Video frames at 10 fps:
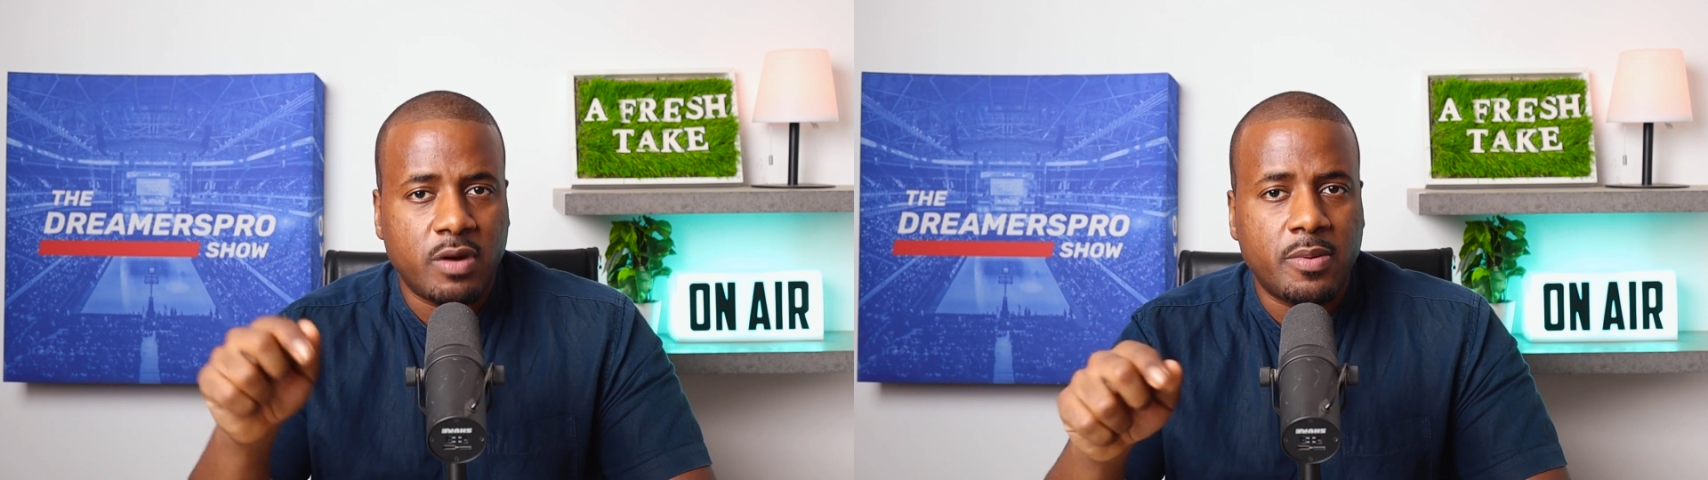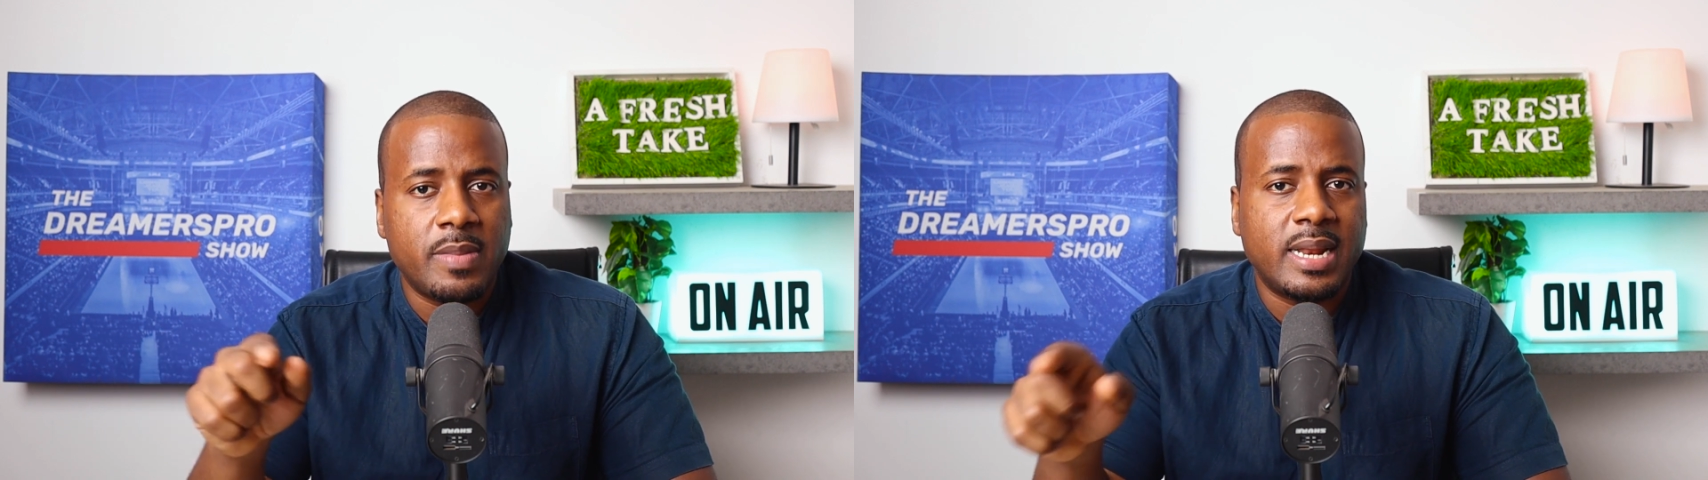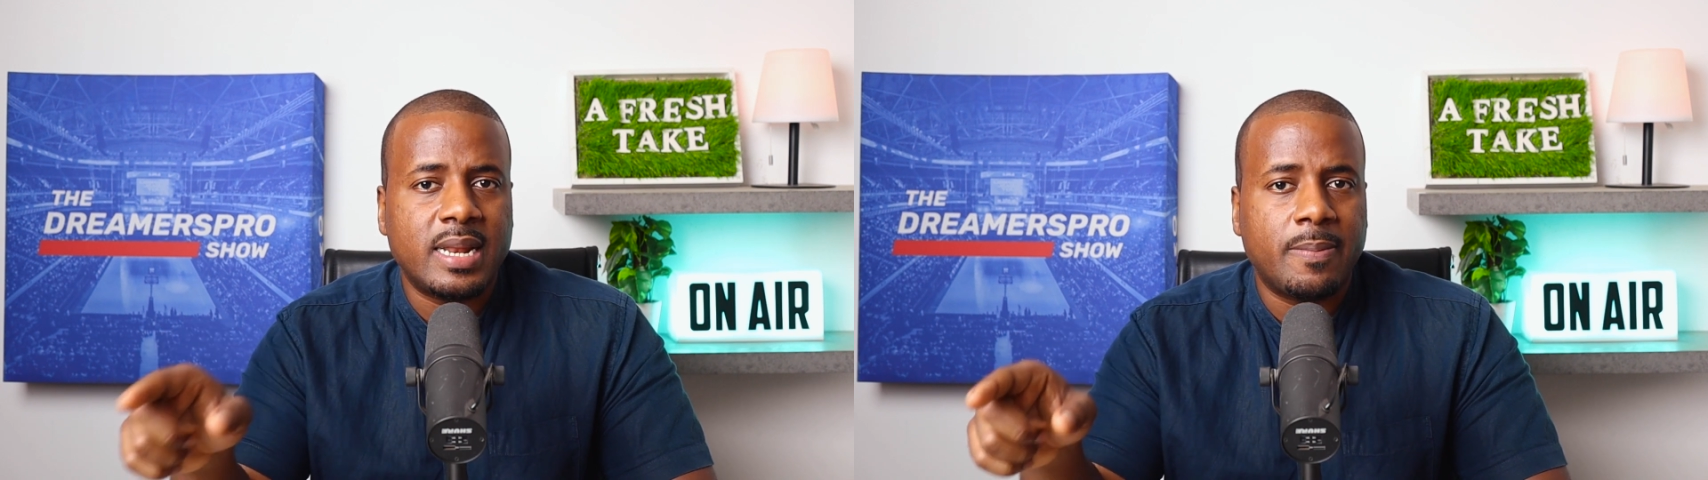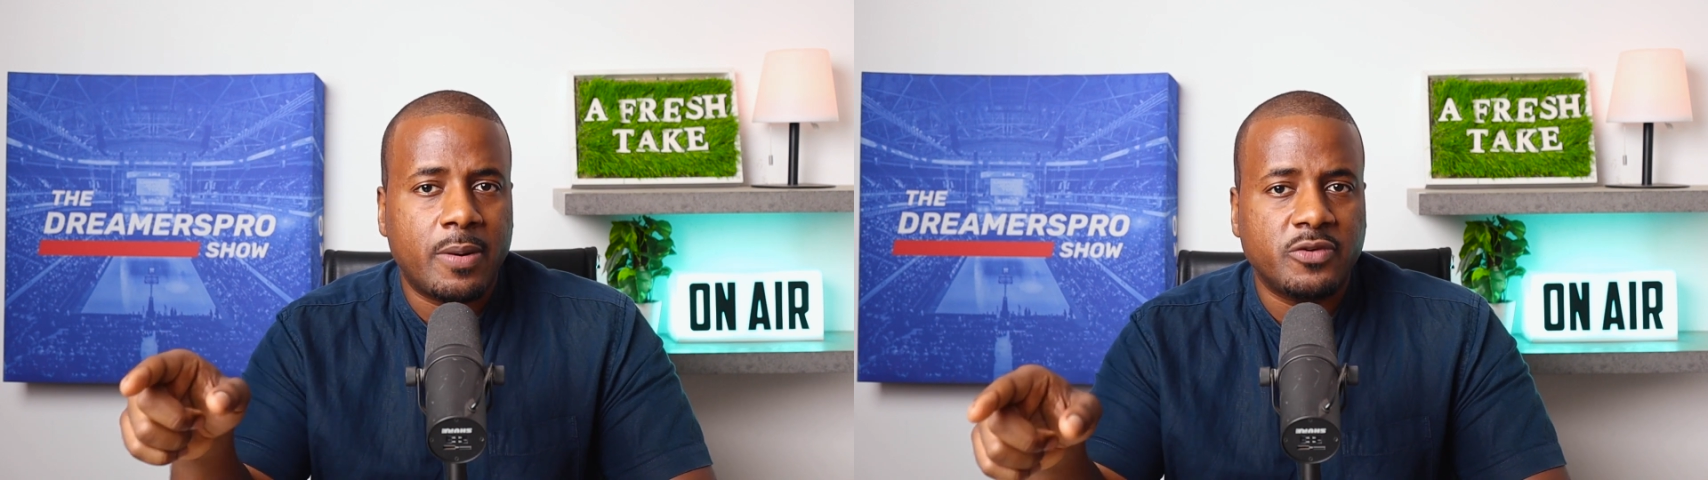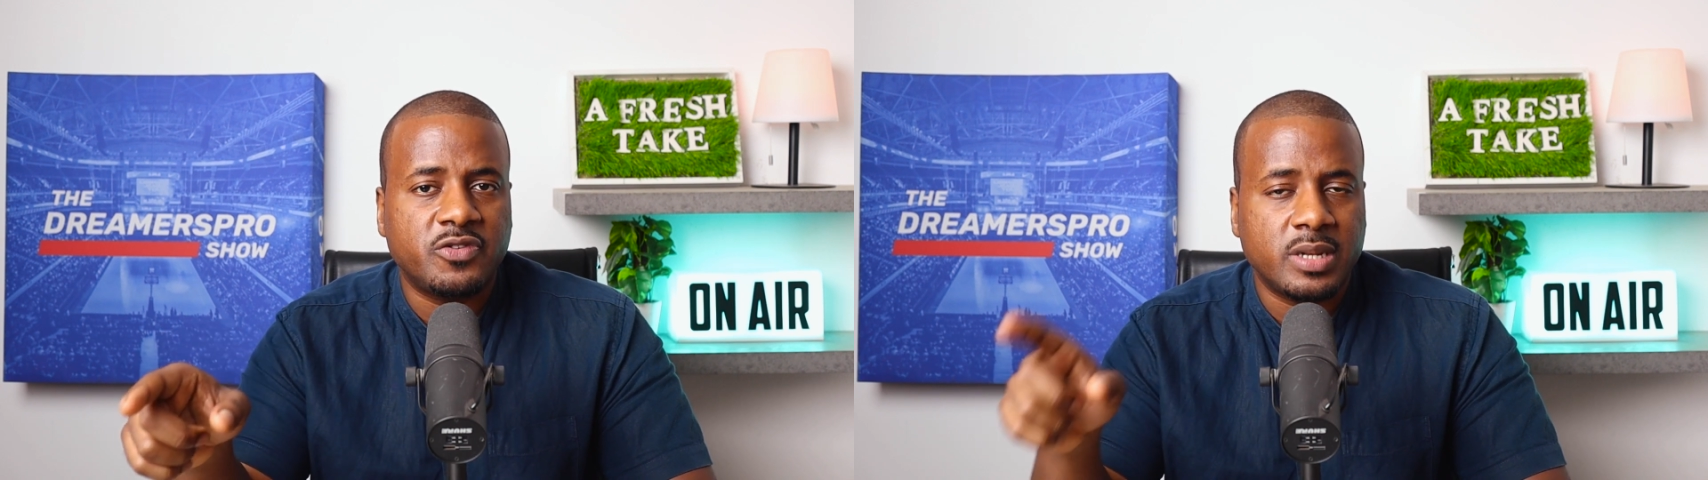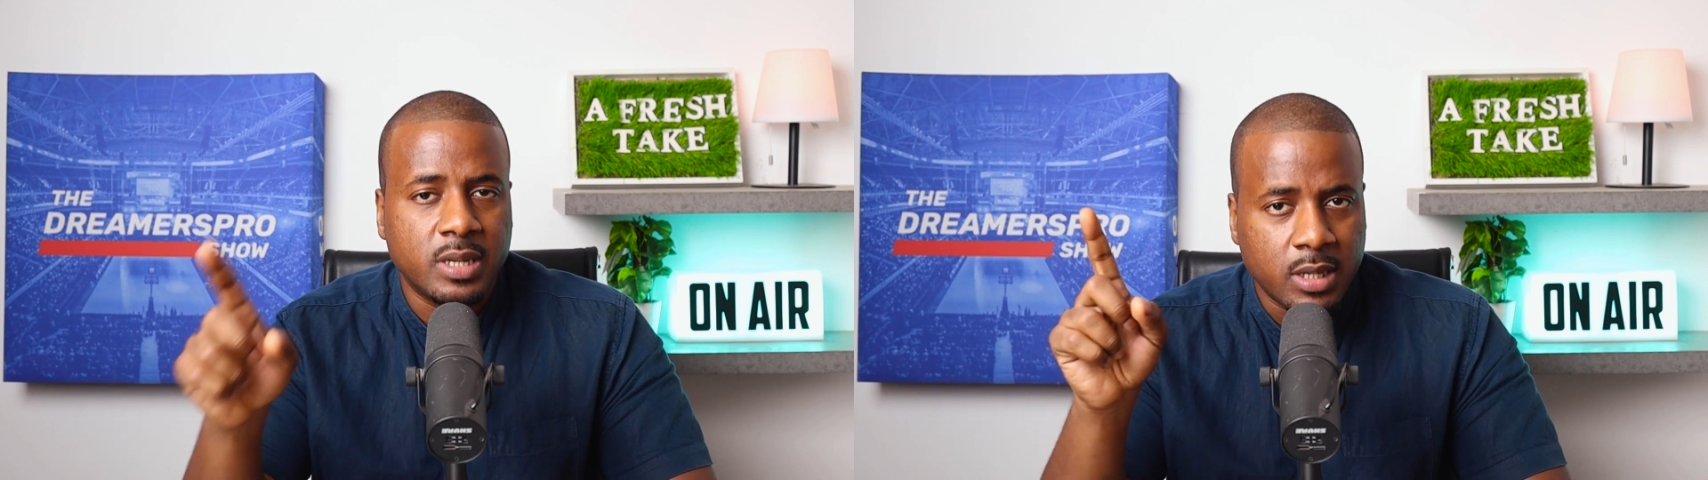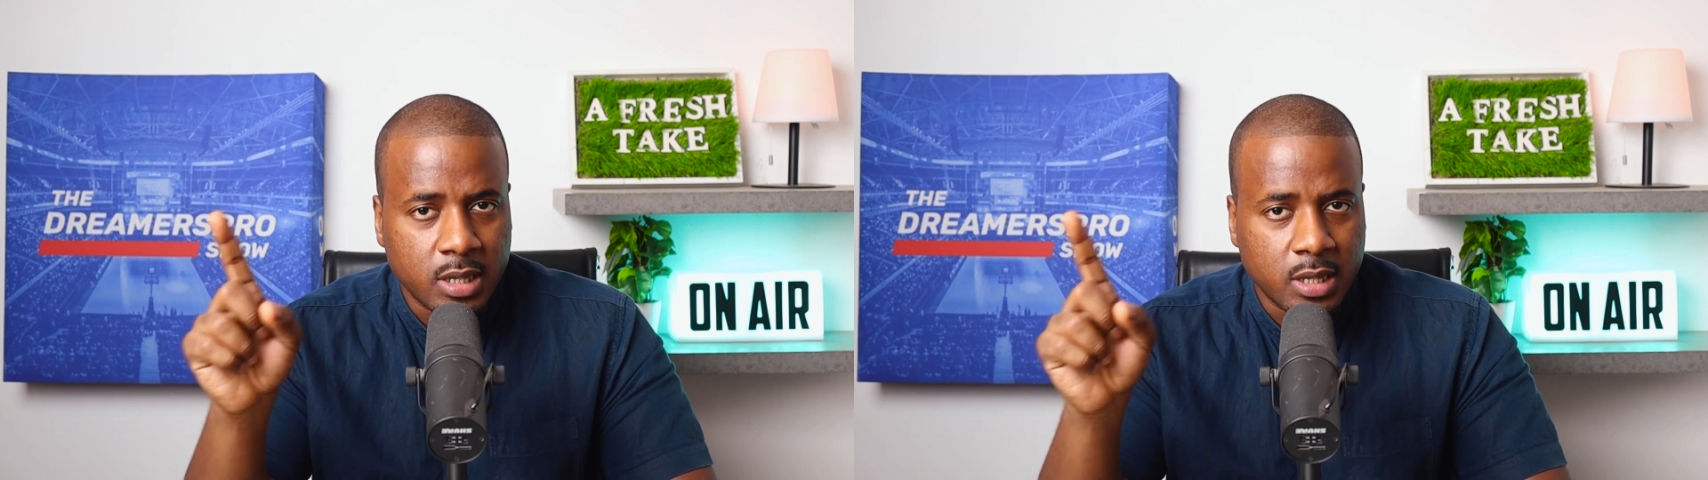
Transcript: reprimanding that person,